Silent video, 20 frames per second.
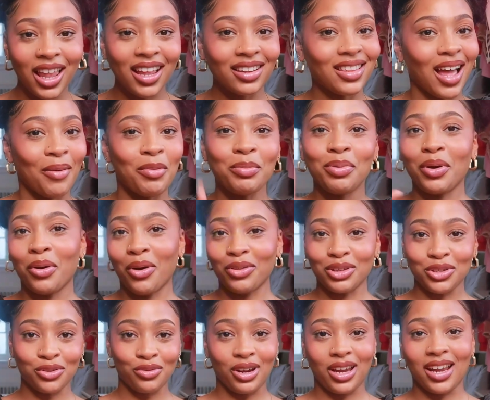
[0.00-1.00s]
like that. I'm gonna put it on
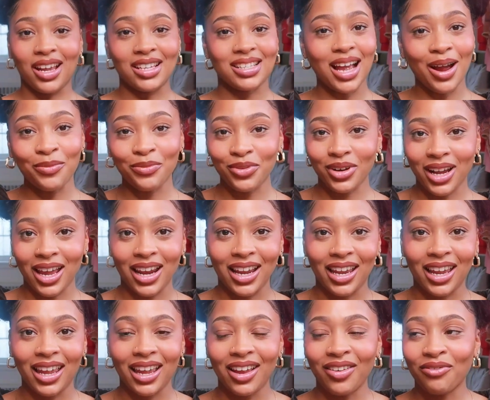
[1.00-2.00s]
the screen because I'm
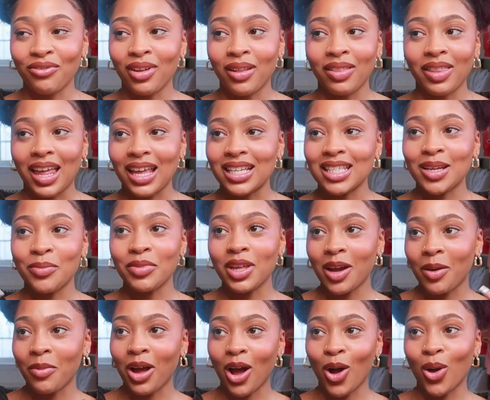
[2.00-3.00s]
forgetting it, but like
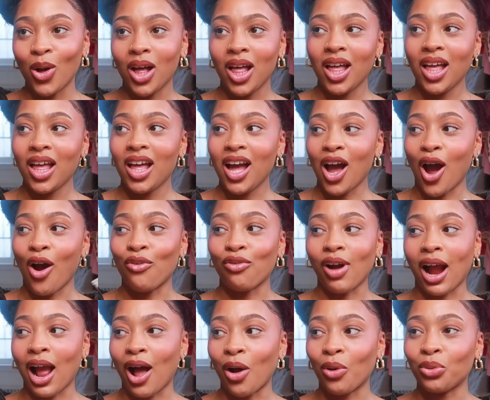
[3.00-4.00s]
something about
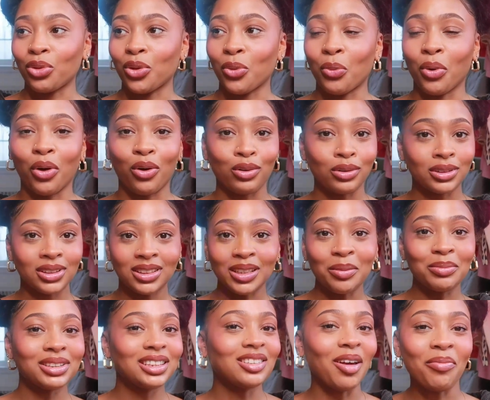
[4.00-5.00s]
Around the World,
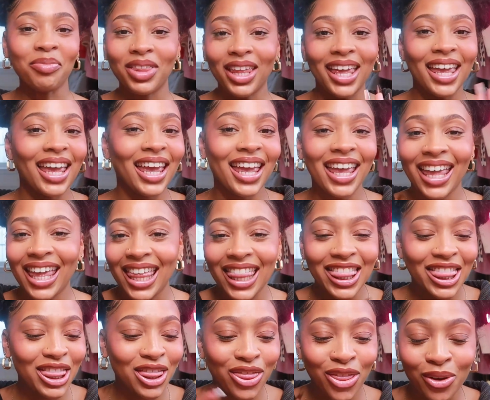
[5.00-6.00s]
something
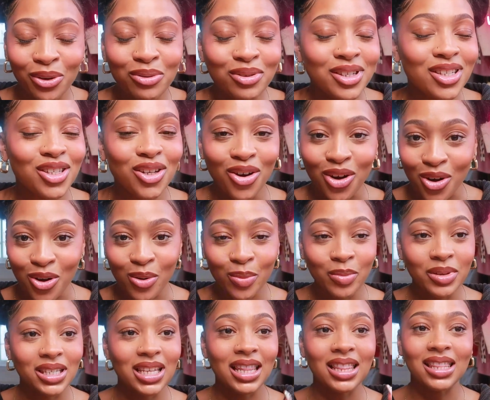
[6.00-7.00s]
in those
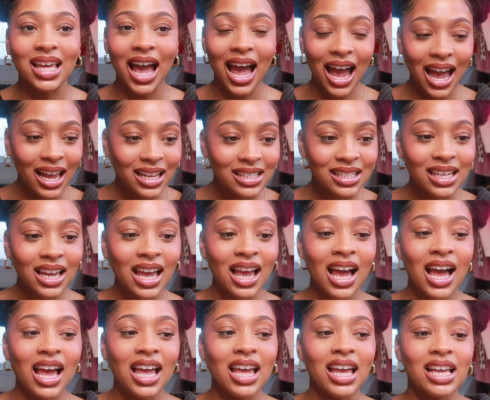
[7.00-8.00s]
terms, that
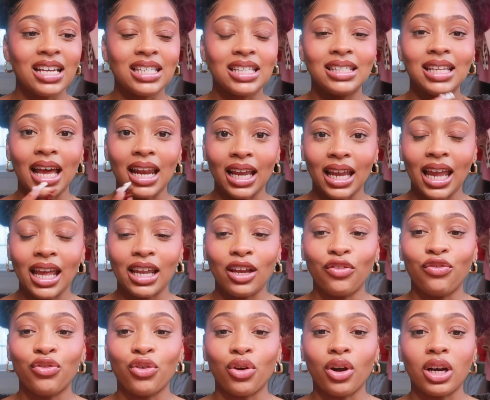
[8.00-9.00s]
is
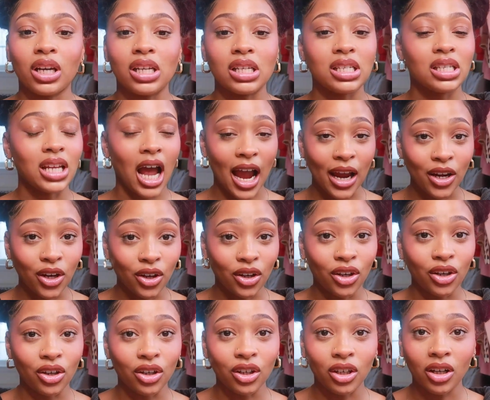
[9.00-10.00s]
dedicated for
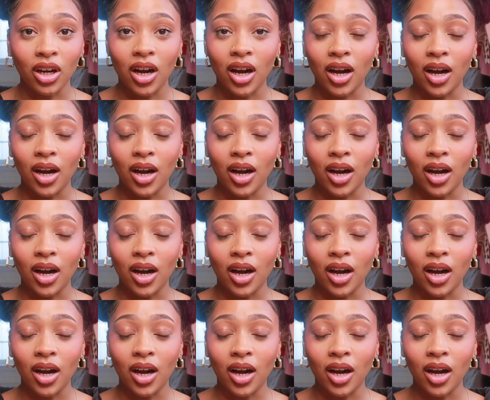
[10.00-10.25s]
designer